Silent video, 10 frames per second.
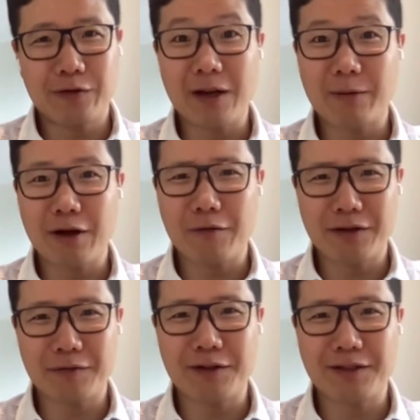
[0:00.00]
family
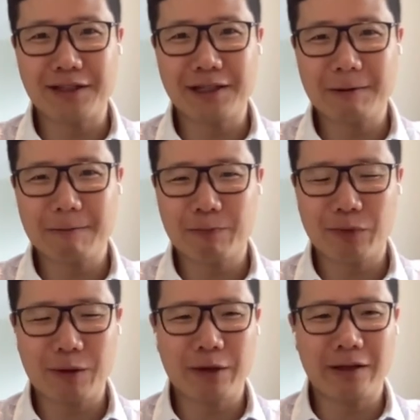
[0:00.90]
office VC,
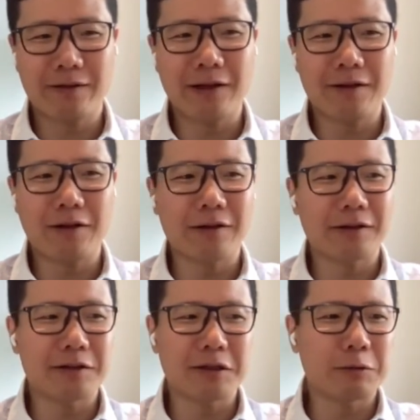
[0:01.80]
but they thought
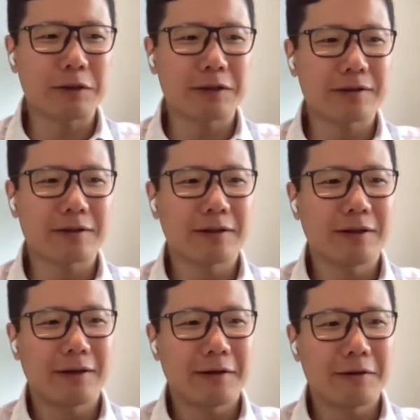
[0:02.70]
the deal was
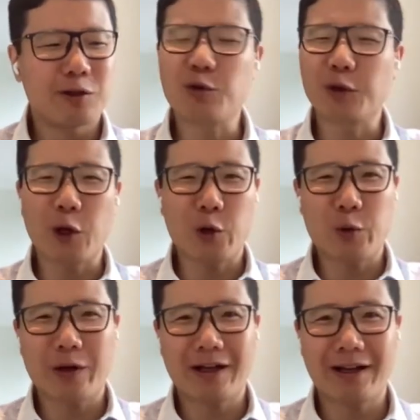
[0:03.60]
too
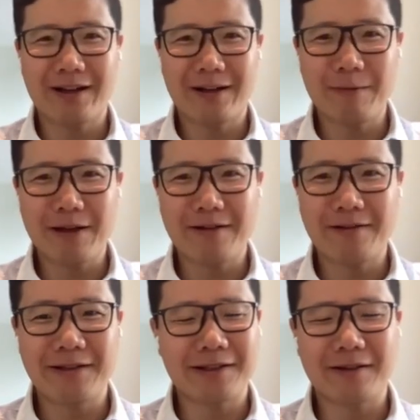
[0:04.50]
low.
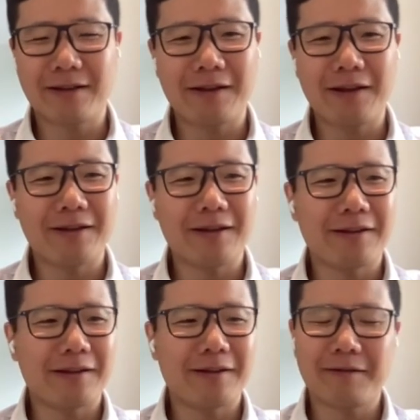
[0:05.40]
And they said they
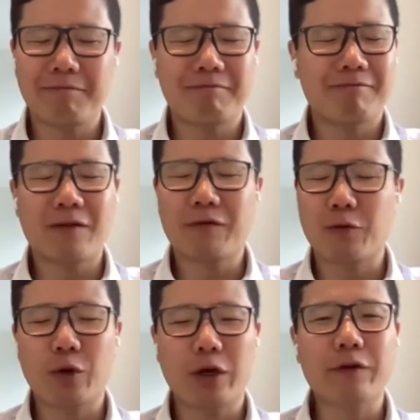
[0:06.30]

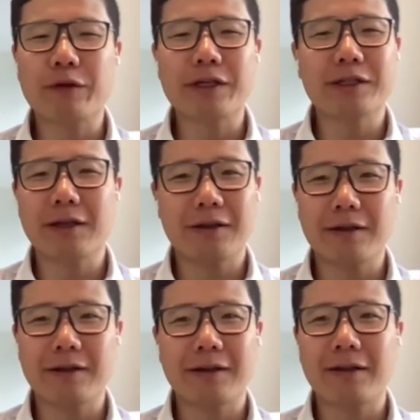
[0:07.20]
for whatever reason, they
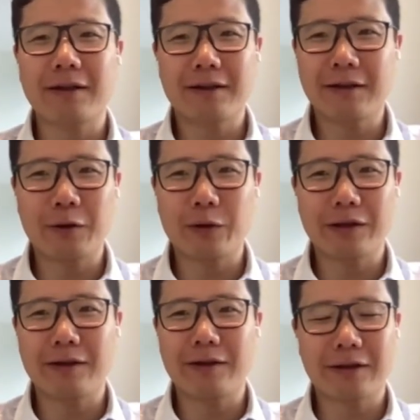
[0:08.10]
think,
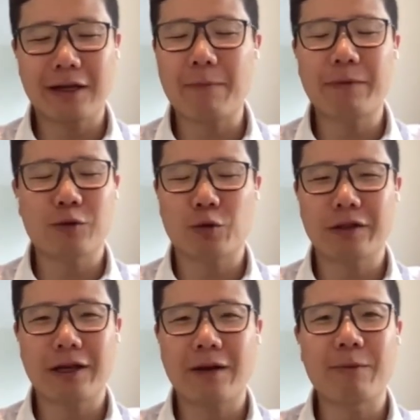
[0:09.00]
the company is worth a
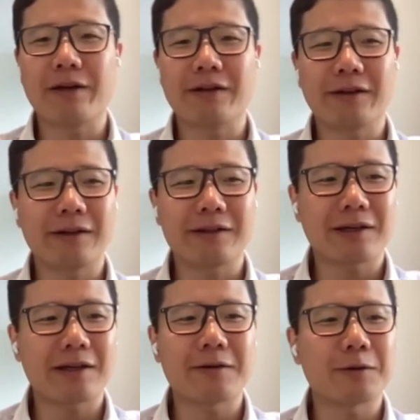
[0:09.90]
lot of money, and they
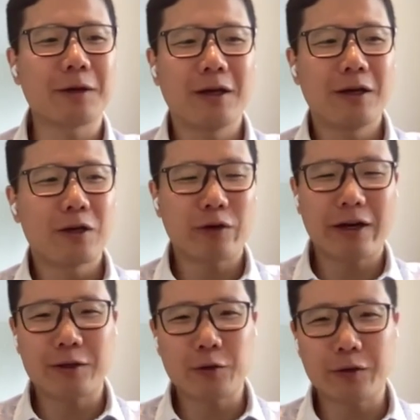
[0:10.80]
decided to try
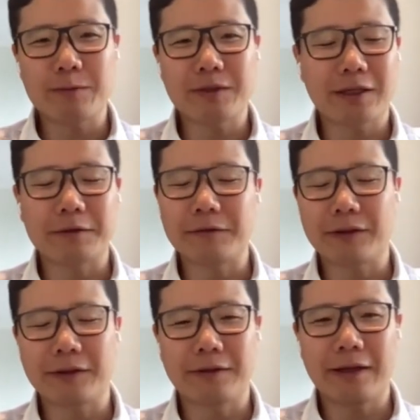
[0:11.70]
to do it themselves.
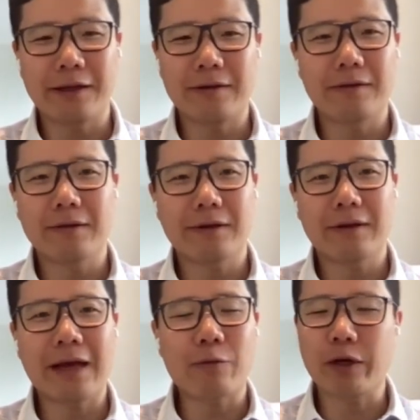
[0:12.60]
And
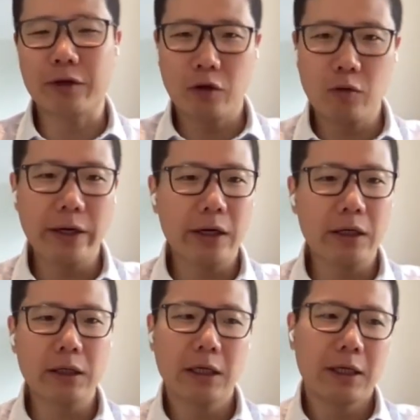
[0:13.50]
that went
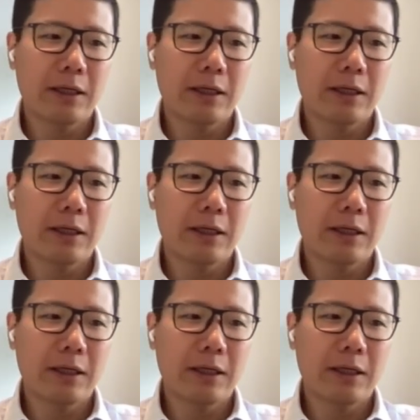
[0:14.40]
nowhere.